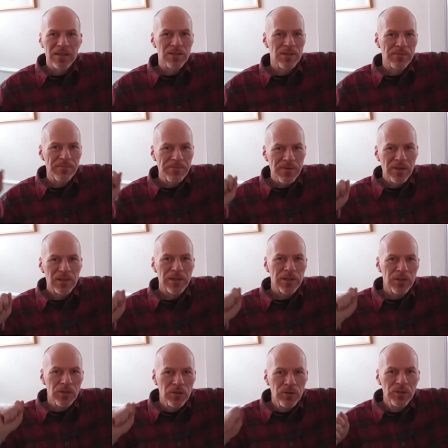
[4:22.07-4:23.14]
there's a
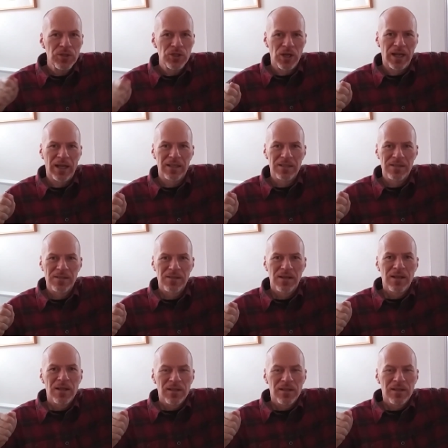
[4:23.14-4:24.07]
fairly good chance